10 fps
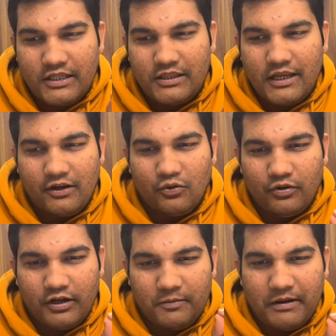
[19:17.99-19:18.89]
they do
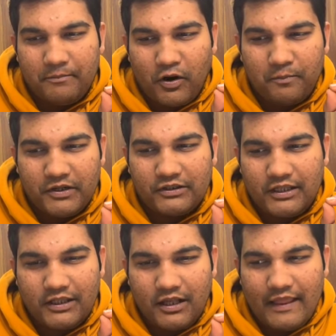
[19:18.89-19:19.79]
it by proper
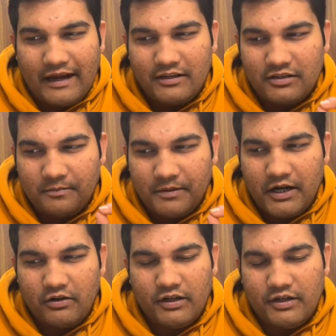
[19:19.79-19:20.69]
thinking. That is the
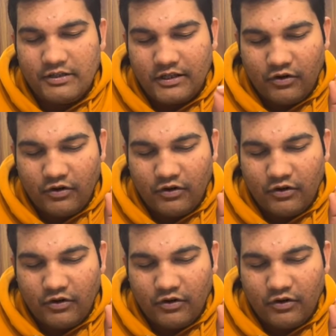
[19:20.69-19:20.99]
particular reason.